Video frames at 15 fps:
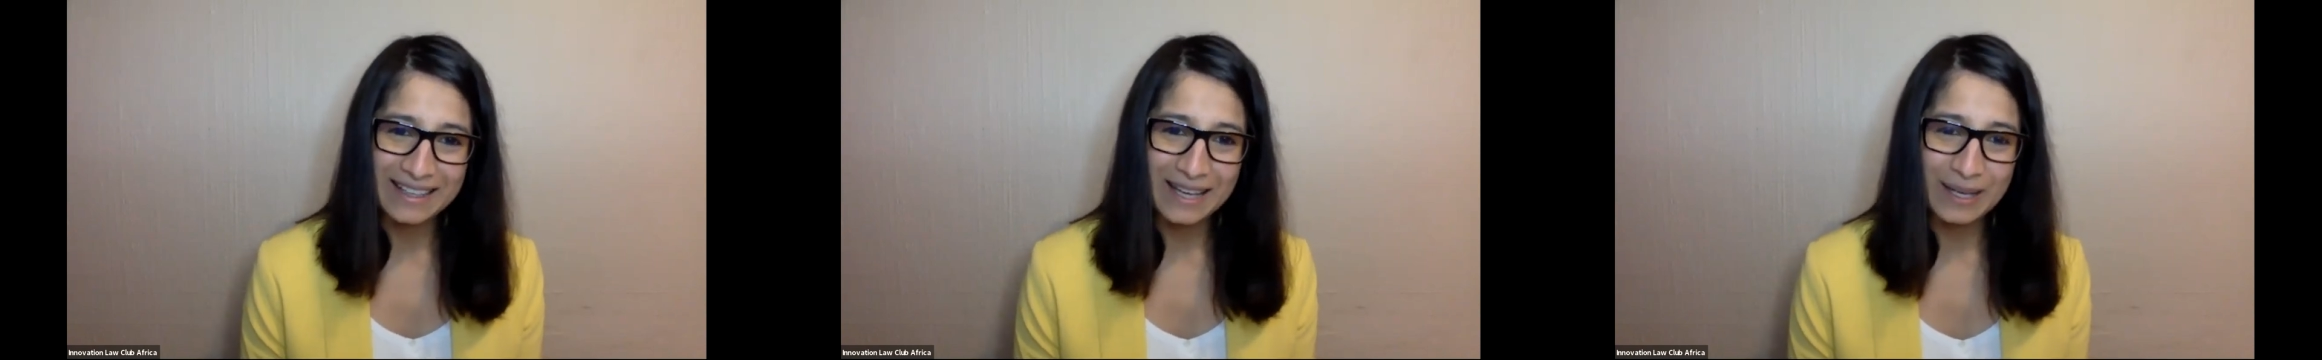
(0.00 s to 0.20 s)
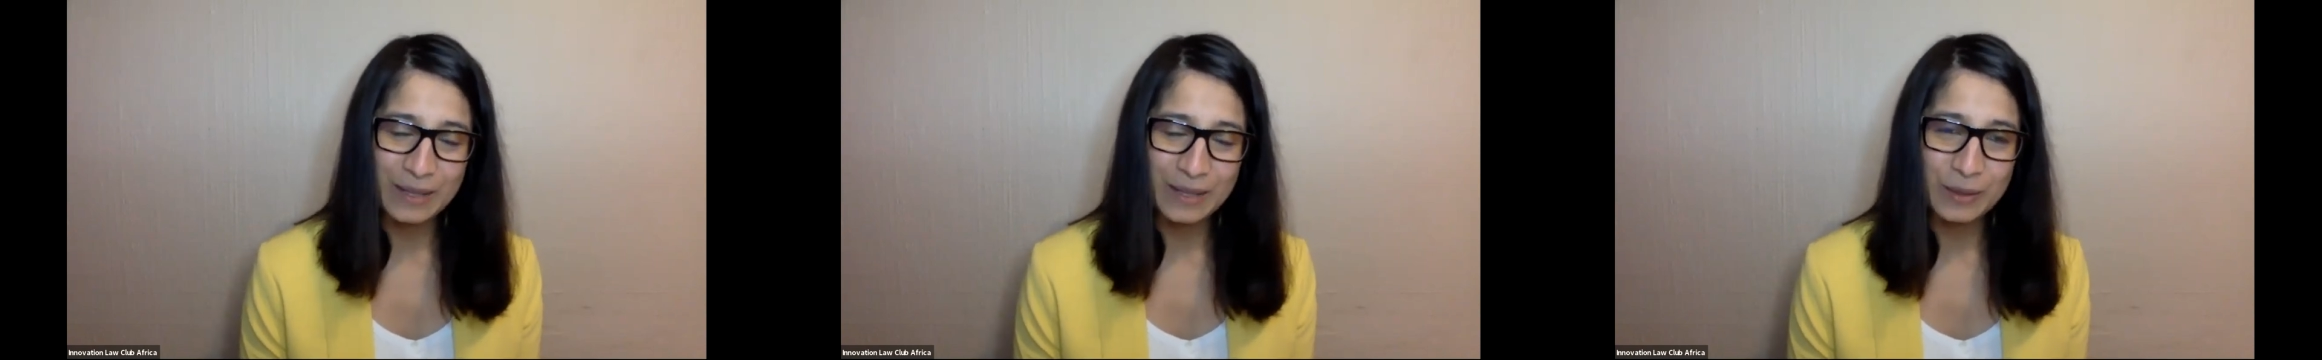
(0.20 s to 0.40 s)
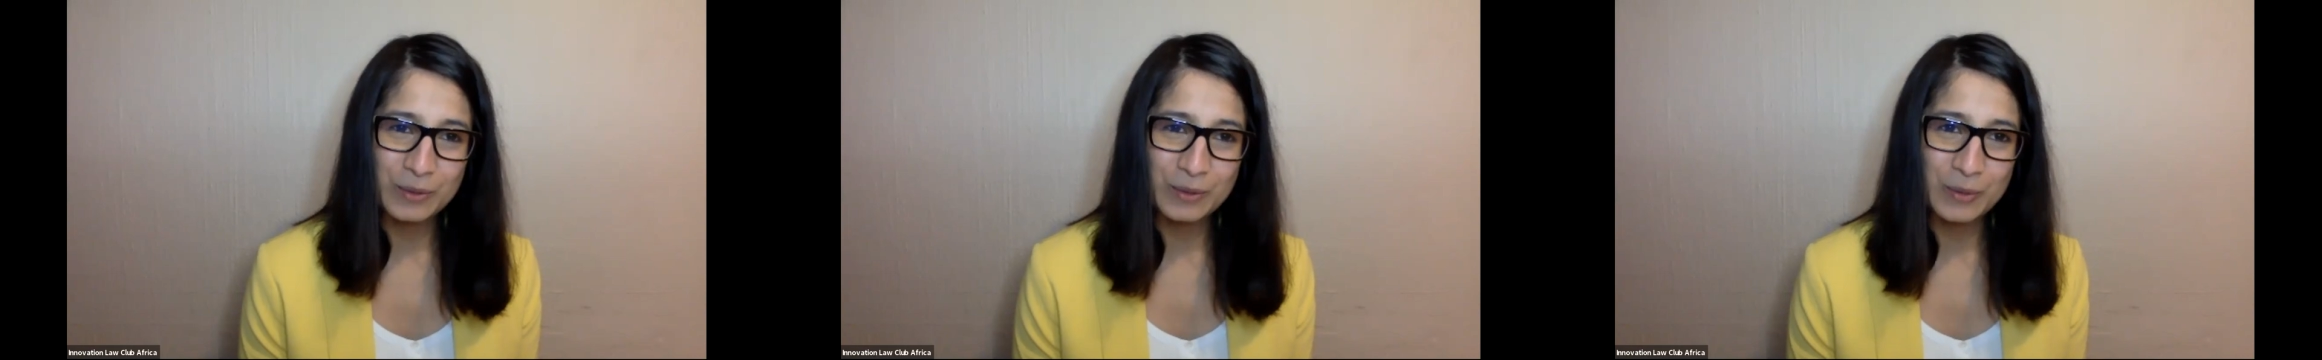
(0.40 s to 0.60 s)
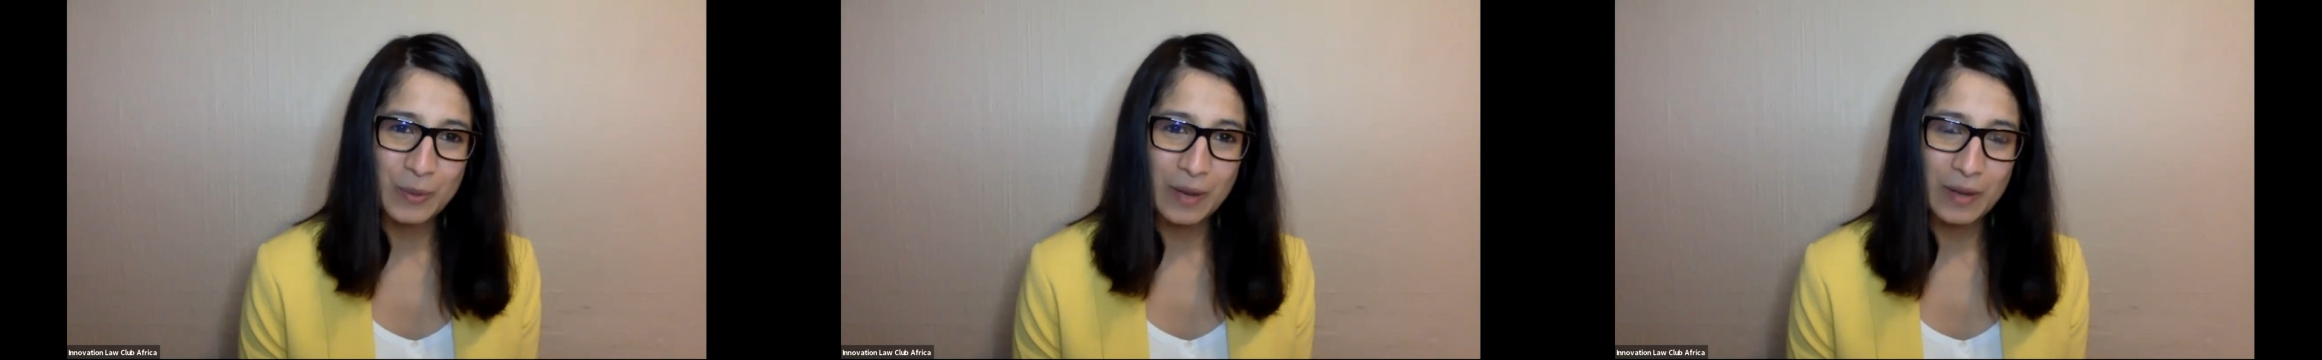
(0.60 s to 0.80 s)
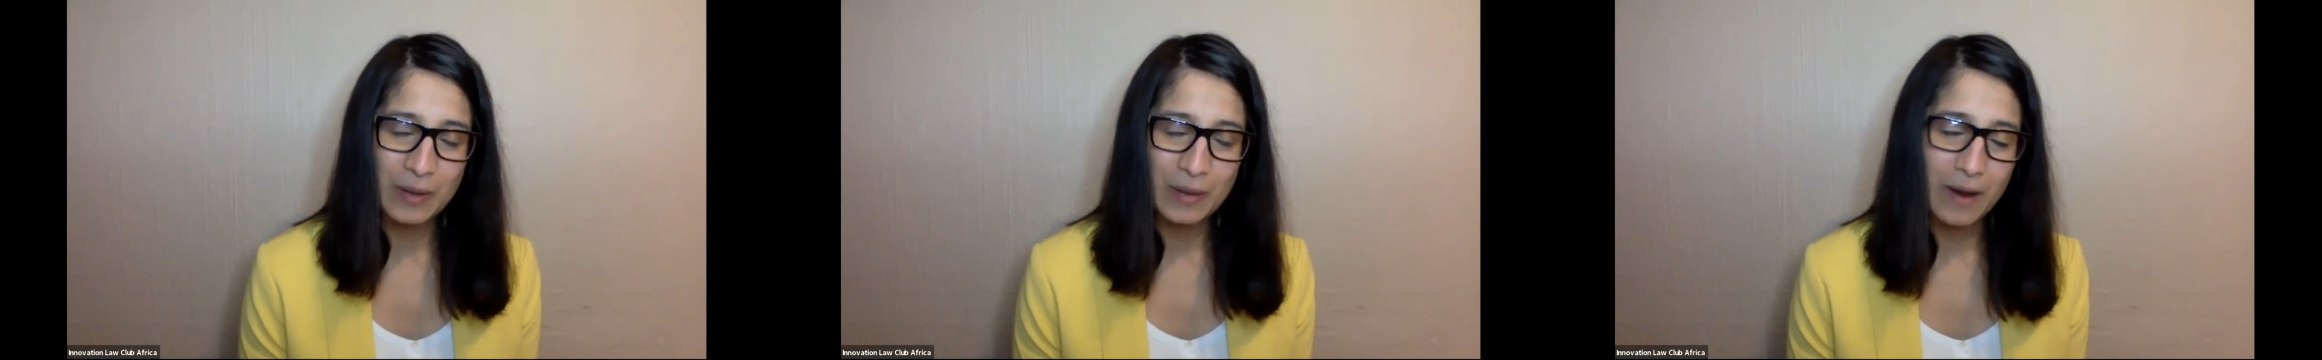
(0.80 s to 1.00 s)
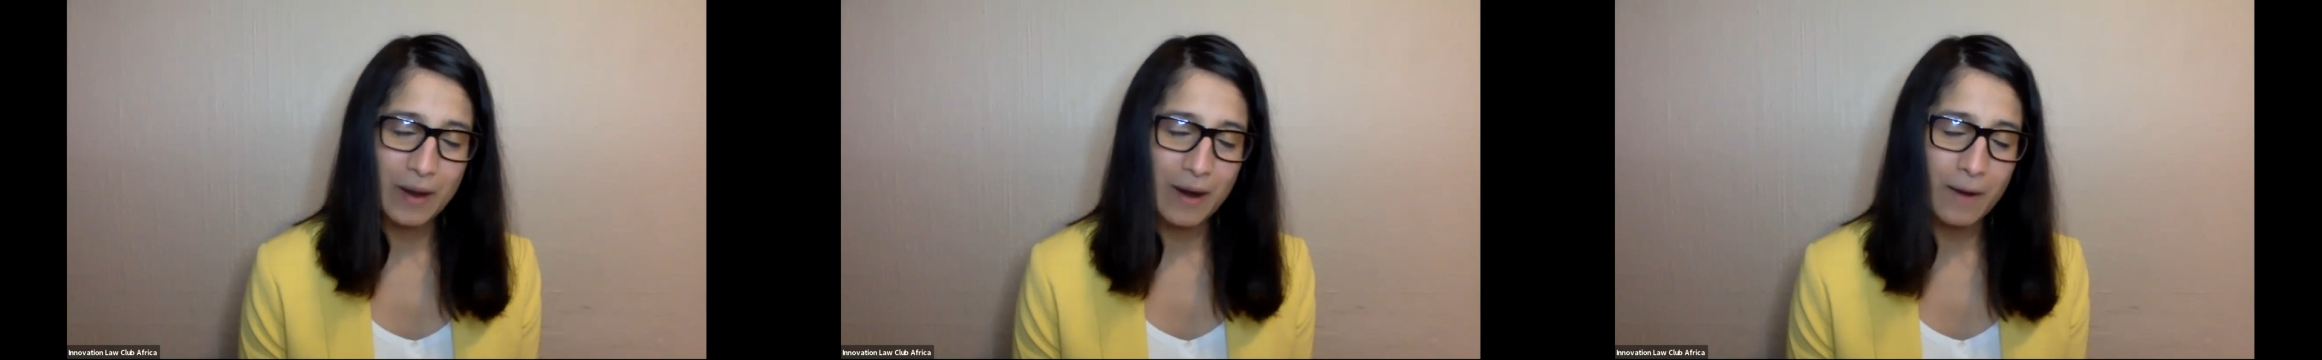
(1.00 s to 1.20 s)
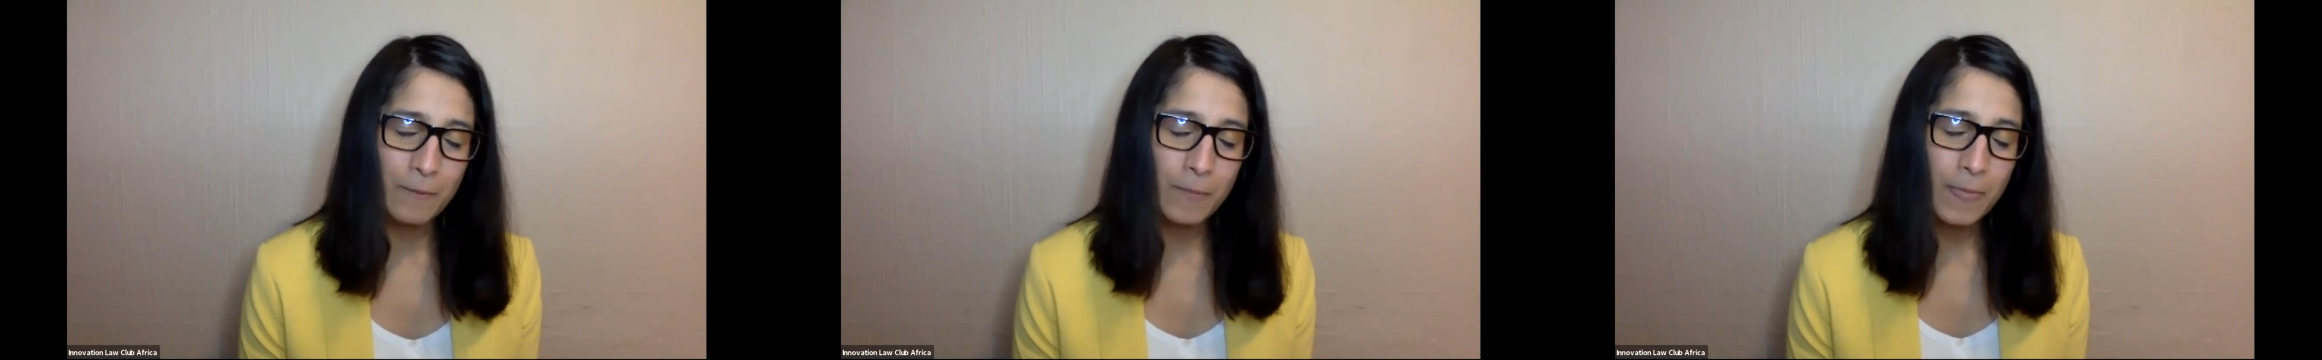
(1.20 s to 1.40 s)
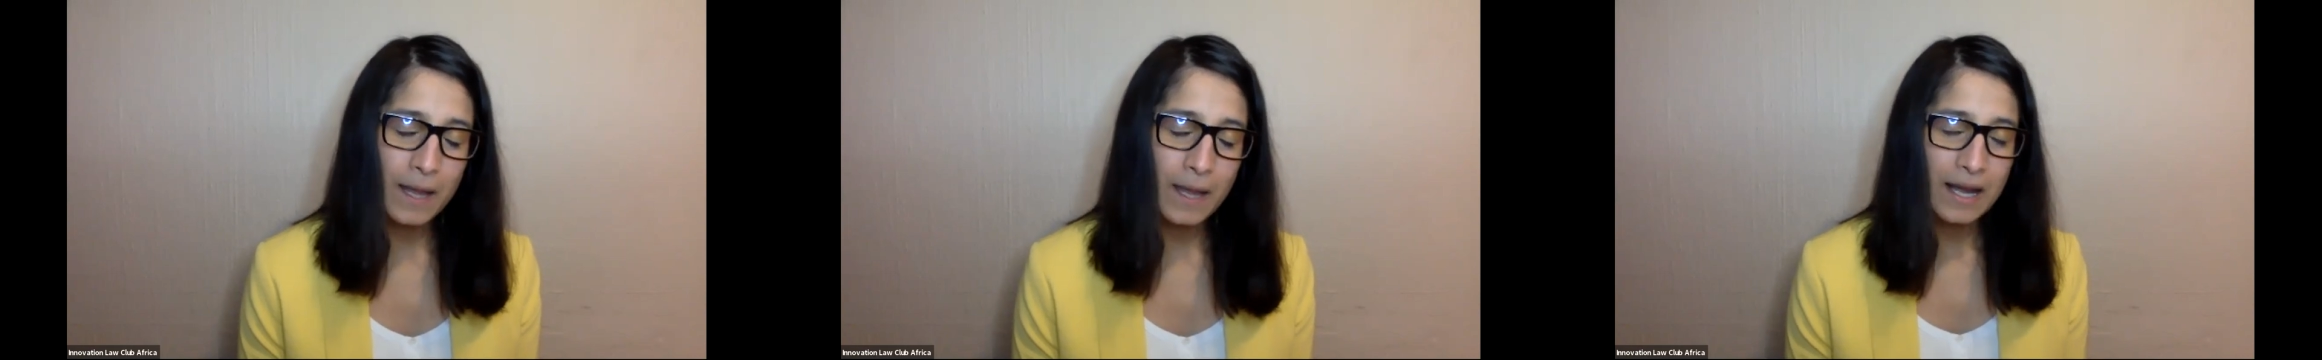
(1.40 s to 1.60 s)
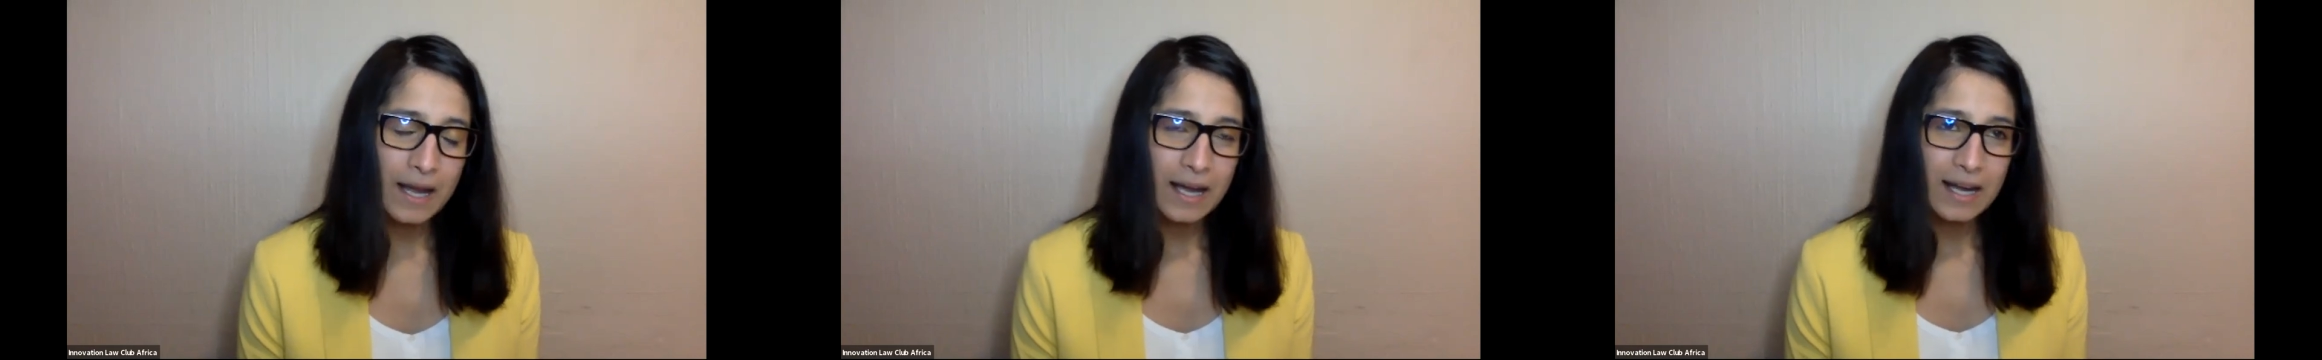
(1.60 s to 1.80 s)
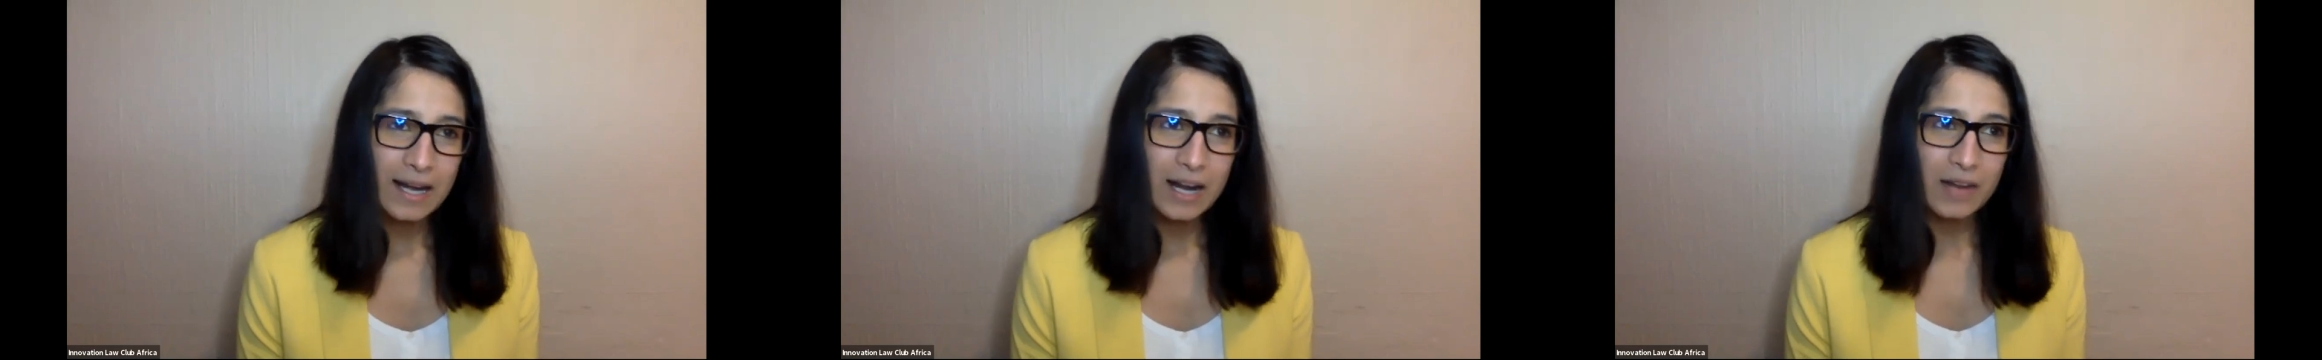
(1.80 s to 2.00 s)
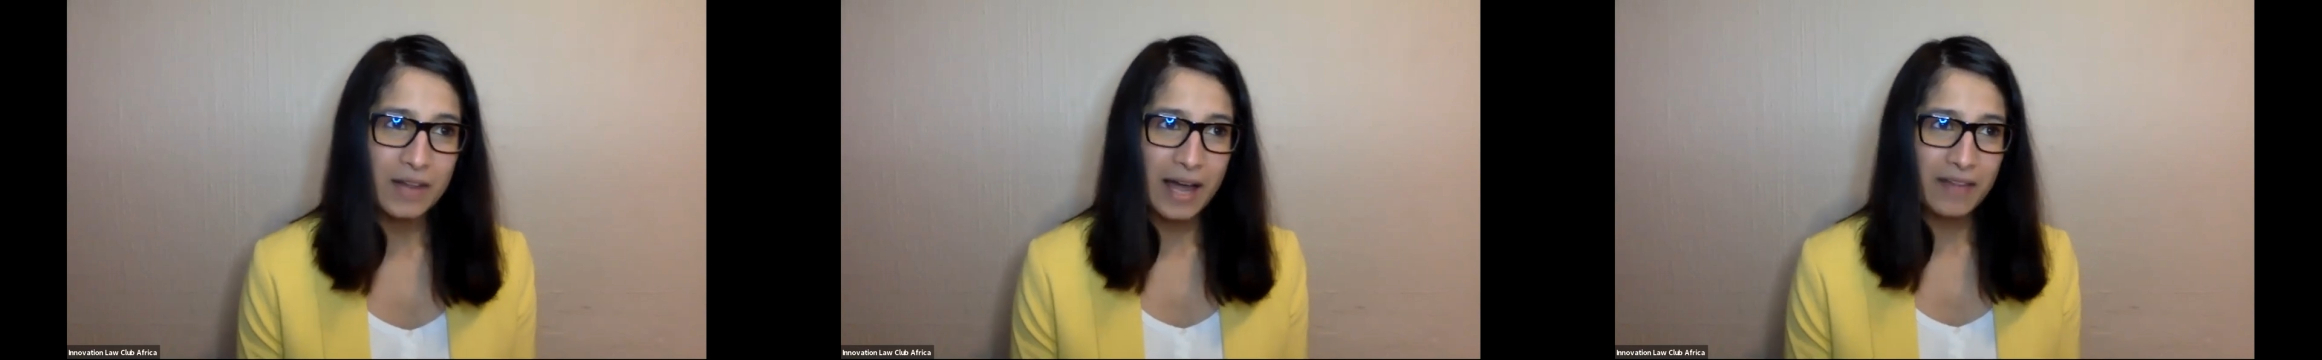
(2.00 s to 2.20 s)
getting you to where you are. Now, the